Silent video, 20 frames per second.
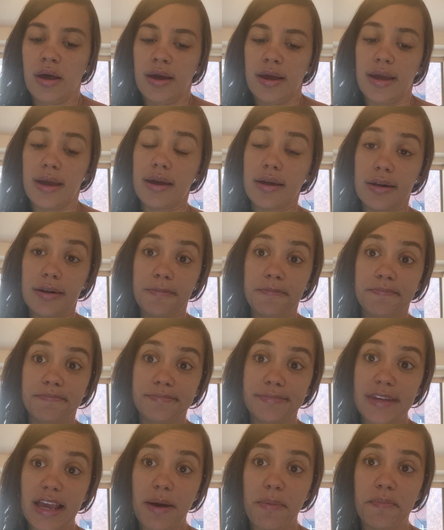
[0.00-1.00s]
And
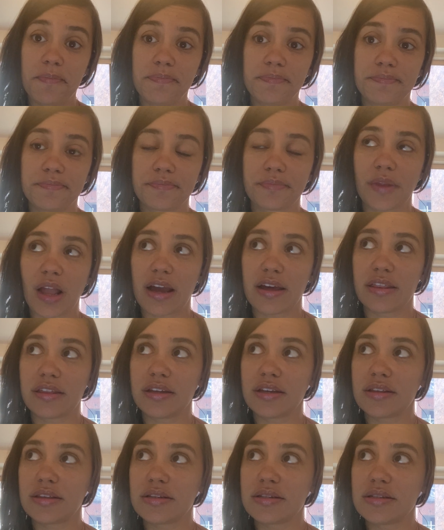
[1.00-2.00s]
yeah, I
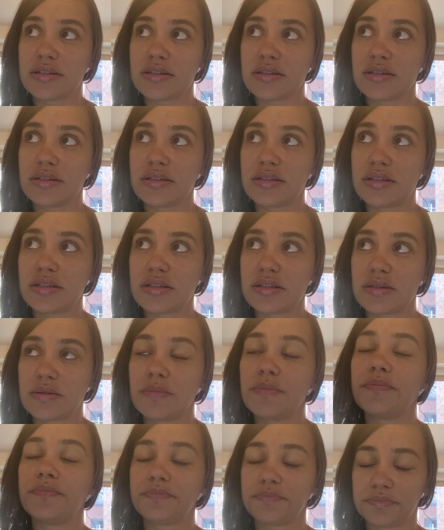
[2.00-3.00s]
think this is
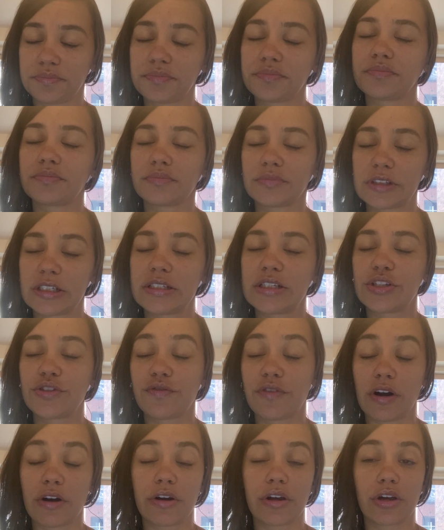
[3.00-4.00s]

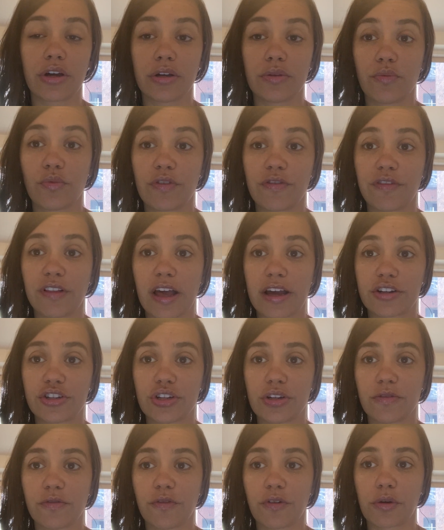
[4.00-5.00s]
very good
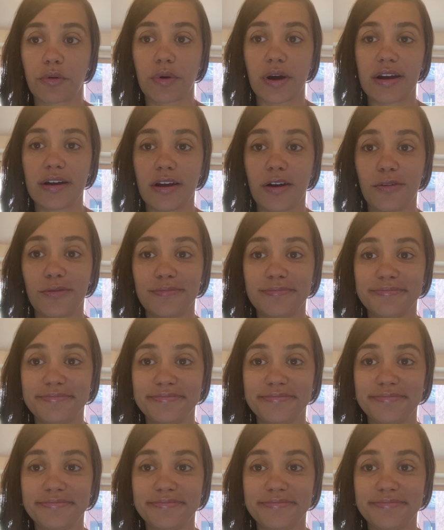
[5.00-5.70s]
reflection for right now.